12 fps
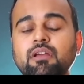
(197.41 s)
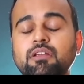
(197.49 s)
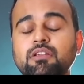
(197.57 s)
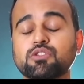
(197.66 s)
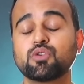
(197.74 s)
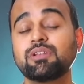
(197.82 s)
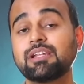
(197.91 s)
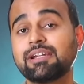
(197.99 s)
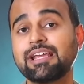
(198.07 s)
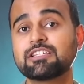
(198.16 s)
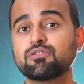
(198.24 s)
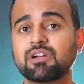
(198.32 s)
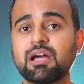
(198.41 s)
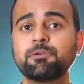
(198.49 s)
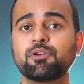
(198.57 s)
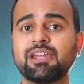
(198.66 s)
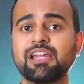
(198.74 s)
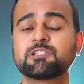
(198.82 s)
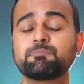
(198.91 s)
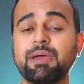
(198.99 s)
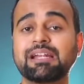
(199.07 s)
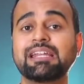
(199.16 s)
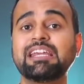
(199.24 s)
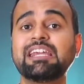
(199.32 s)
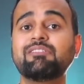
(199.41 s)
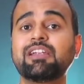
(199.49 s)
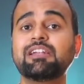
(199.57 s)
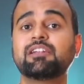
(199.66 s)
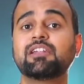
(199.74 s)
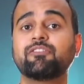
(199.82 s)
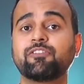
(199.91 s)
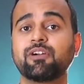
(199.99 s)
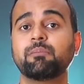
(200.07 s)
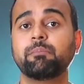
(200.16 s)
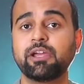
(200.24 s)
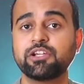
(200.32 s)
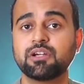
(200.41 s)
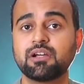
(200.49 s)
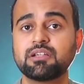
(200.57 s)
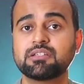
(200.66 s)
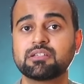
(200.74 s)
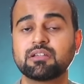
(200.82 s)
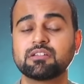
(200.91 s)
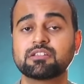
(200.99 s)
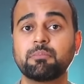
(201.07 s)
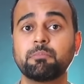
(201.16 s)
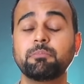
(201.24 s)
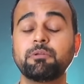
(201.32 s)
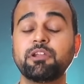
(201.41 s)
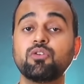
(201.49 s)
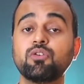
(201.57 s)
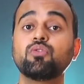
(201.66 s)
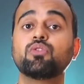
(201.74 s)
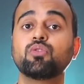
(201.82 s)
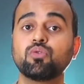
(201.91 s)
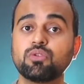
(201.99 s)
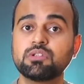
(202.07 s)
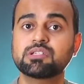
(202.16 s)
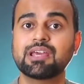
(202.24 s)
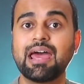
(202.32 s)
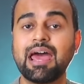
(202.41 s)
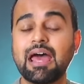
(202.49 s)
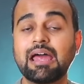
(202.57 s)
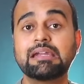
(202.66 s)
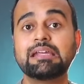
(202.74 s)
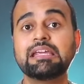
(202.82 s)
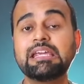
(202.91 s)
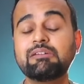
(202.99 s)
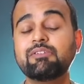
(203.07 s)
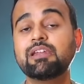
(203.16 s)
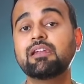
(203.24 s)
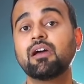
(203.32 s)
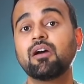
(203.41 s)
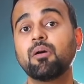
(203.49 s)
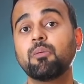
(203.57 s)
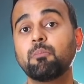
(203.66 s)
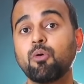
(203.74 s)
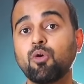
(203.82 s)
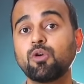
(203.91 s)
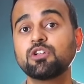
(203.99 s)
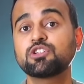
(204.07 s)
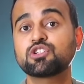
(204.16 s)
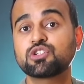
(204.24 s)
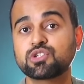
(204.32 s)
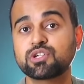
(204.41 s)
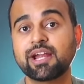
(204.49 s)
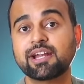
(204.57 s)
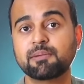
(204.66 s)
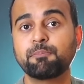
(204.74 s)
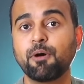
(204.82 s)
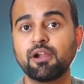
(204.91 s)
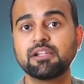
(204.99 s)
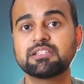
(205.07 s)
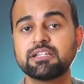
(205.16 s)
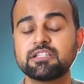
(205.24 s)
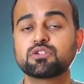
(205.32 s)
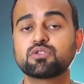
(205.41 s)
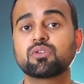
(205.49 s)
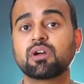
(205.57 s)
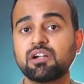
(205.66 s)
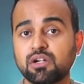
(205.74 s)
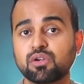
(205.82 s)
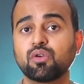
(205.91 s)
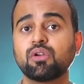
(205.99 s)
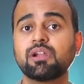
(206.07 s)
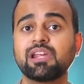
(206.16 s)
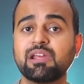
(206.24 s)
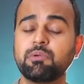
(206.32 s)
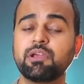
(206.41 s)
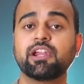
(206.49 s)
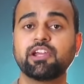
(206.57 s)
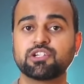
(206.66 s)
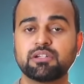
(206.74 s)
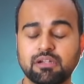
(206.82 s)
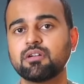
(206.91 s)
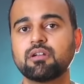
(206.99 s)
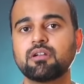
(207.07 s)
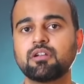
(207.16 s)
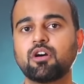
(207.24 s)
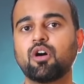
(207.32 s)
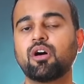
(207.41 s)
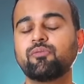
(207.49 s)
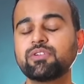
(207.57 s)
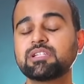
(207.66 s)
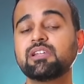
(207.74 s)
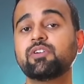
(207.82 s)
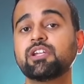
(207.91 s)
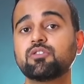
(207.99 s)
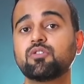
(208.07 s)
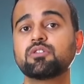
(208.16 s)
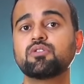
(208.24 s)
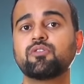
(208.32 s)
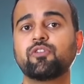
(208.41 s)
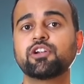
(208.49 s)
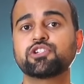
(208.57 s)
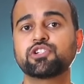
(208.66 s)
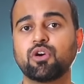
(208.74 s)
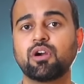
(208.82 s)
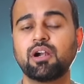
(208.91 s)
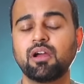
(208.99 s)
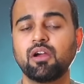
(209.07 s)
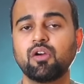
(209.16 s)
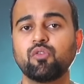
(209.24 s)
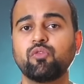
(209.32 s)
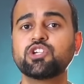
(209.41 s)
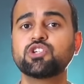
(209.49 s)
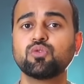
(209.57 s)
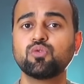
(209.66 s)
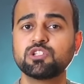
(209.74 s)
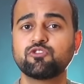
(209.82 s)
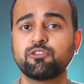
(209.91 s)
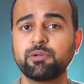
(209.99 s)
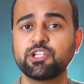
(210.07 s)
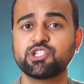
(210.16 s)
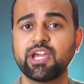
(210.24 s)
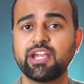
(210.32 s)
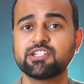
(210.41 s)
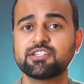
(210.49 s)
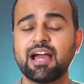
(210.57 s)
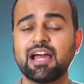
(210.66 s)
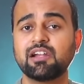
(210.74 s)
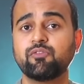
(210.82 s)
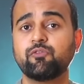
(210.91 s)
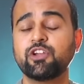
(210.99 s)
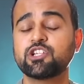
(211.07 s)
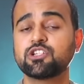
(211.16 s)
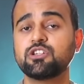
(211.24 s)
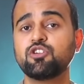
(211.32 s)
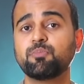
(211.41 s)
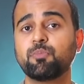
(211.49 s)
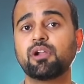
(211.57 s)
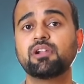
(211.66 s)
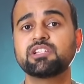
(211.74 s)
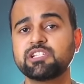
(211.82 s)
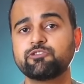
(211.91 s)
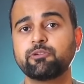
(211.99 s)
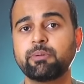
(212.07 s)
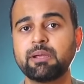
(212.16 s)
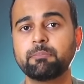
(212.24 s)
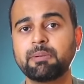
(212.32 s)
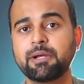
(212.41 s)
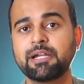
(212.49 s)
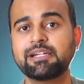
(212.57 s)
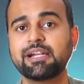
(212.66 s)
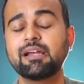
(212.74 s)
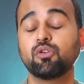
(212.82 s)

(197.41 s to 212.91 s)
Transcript: So in the days to come, you can expect even tougher measures, some new rules, and even more strict policies to control immigration. Now, obviously, we don't know for sure which rules would be changed and which new policies would be implemented.